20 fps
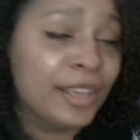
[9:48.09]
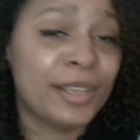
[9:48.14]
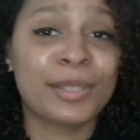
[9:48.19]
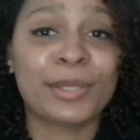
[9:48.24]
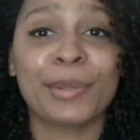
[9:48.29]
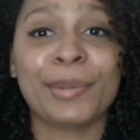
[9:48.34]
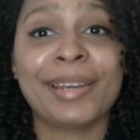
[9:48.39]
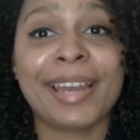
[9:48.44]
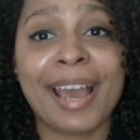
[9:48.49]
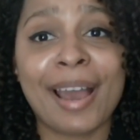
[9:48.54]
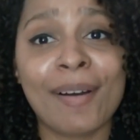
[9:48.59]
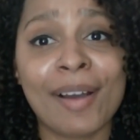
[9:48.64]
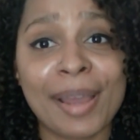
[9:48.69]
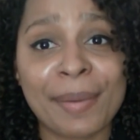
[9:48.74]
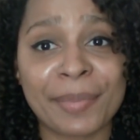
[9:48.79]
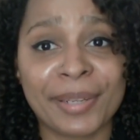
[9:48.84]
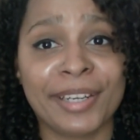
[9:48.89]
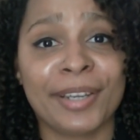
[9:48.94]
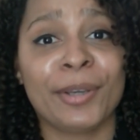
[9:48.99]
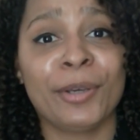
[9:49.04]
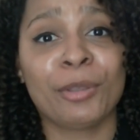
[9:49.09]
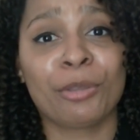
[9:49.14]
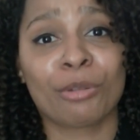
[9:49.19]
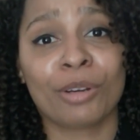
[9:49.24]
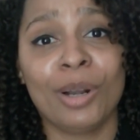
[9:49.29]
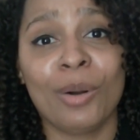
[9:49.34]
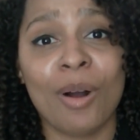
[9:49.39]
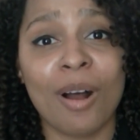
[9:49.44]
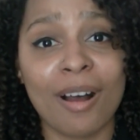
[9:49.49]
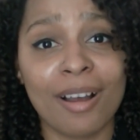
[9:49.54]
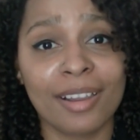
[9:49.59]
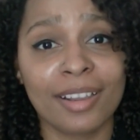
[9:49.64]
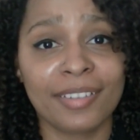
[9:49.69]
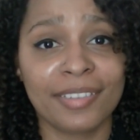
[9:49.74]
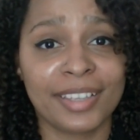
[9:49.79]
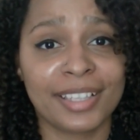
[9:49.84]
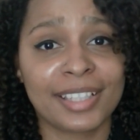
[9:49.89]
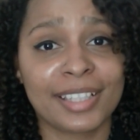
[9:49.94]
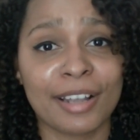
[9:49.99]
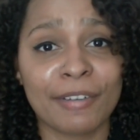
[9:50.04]
So now I'm gonna go throw all
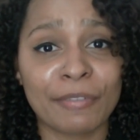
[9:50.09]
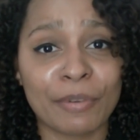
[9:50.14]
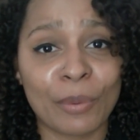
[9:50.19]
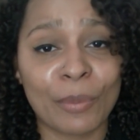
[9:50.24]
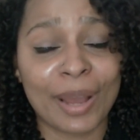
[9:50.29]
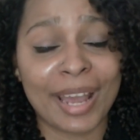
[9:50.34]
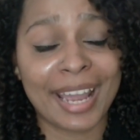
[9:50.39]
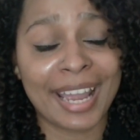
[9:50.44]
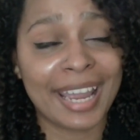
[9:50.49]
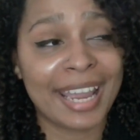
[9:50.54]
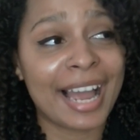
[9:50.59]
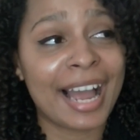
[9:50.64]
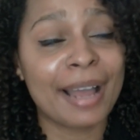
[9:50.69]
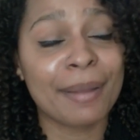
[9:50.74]
of the stuff away.